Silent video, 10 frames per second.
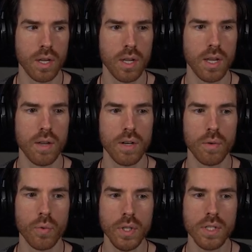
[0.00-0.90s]
it
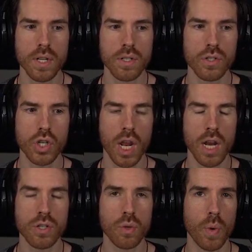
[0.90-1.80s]
really doesn't
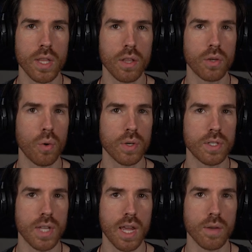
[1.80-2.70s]
change the way that the chord
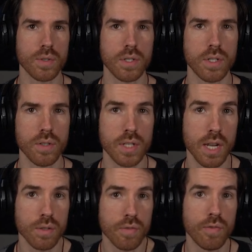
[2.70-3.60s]
sounds. It still
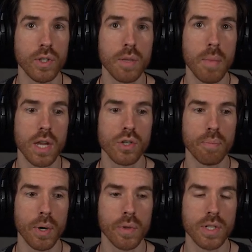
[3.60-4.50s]
sounds fully major
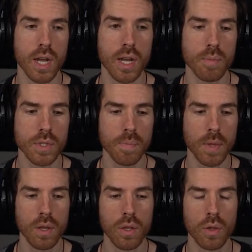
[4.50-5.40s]
both times. The